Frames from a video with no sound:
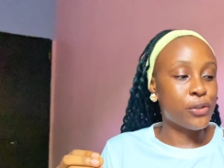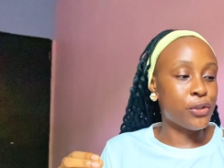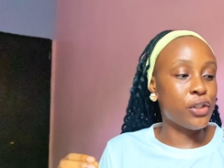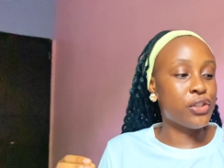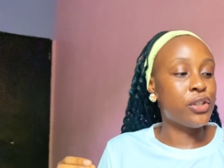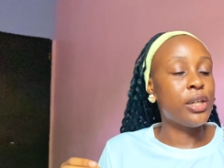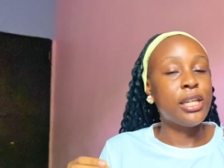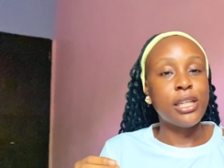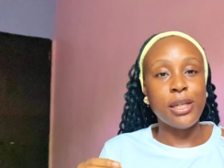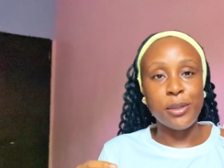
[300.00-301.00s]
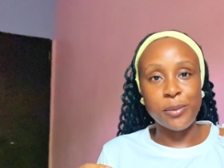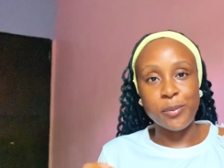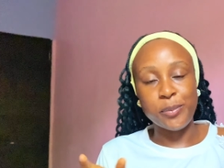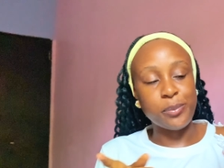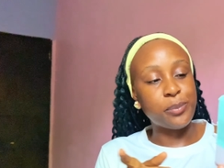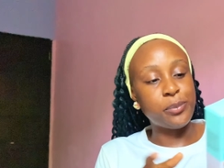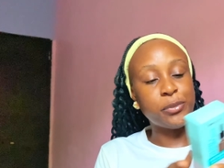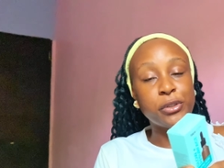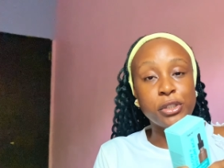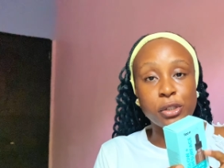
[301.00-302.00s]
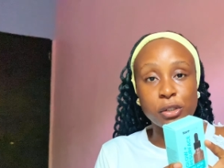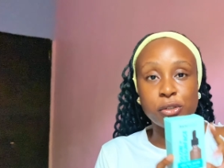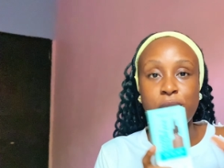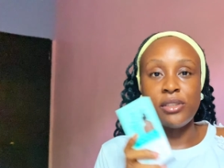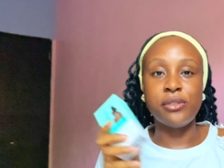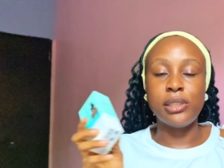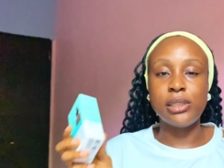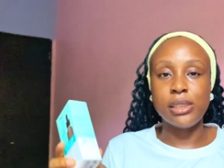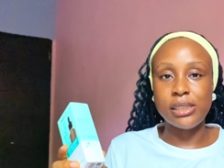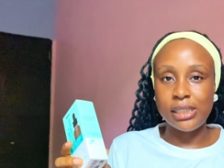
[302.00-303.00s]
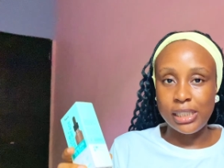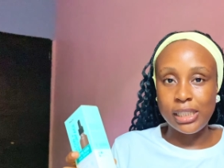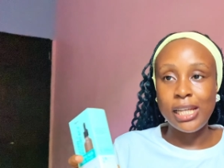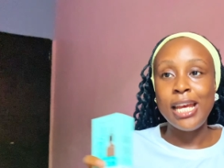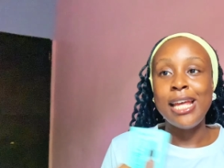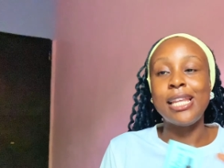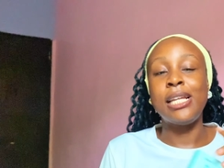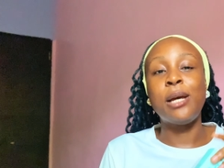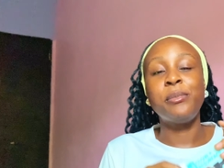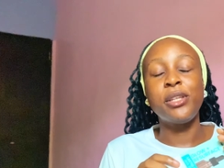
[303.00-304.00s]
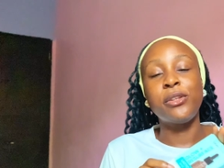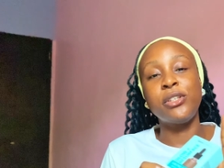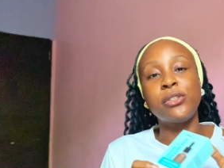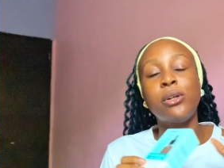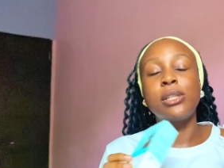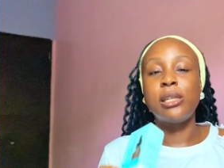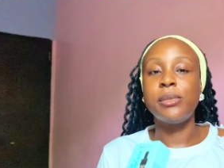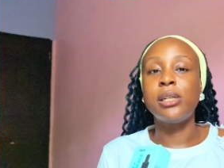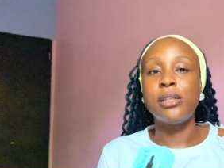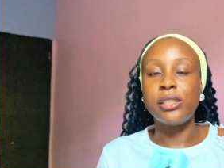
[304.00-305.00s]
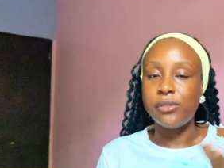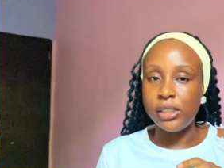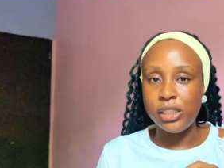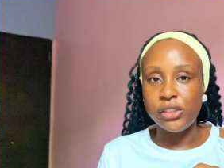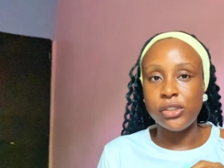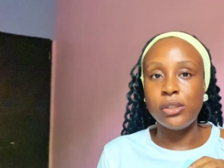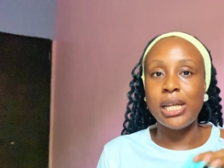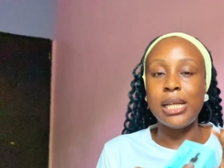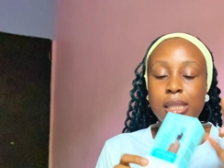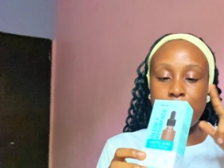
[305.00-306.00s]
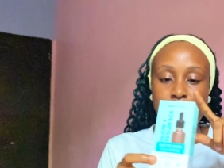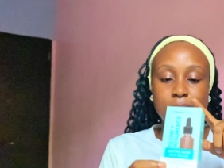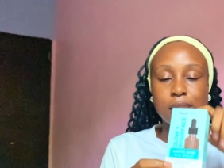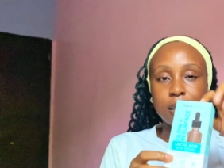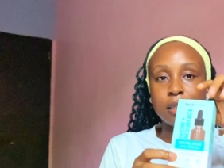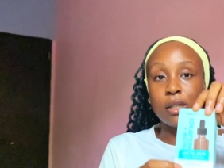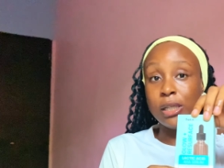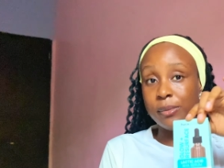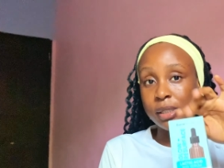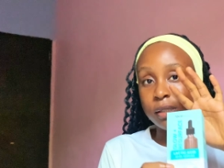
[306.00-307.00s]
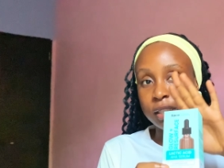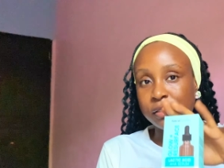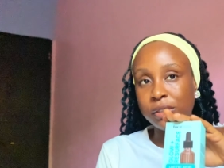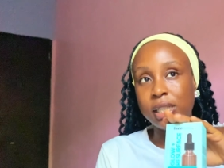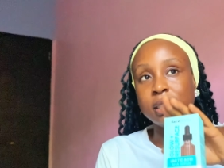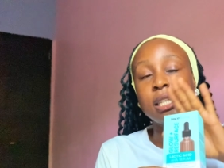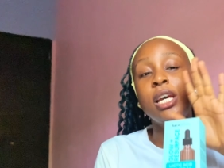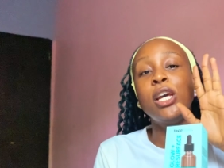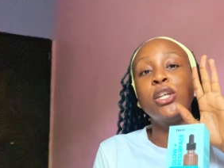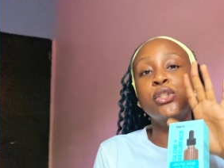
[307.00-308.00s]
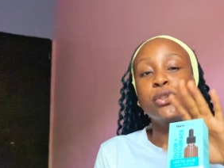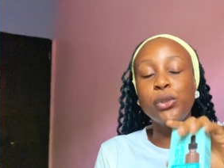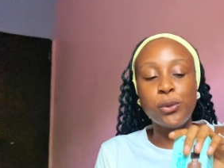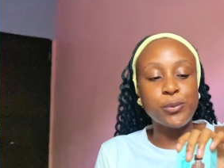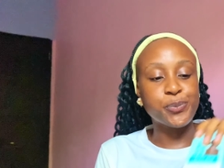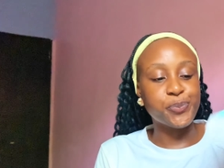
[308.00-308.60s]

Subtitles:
such products to exfoliate your skin. That method is called chemical exfoliation, and this is a chemical exfoliant. So